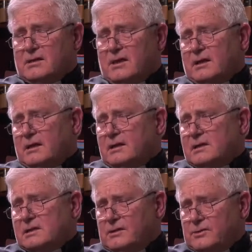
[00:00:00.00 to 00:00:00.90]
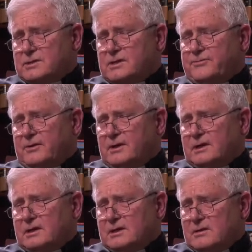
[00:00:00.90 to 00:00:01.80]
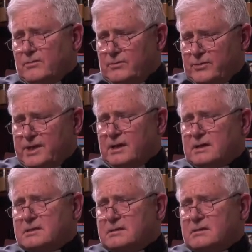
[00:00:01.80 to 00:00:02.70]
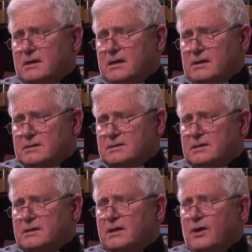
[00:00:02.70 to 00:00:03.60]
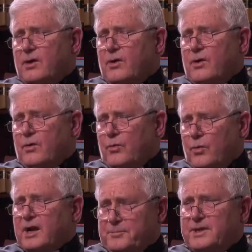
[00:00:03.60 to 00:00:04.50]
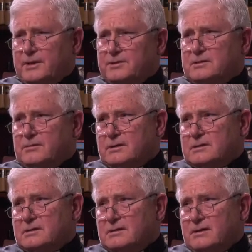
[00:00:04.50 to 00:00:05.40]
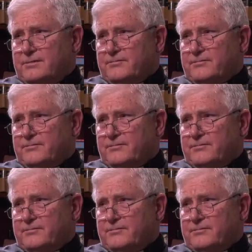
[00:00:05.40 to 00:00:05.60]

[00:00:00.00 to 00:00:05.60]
that Lucifer will read us and see what appeals to us.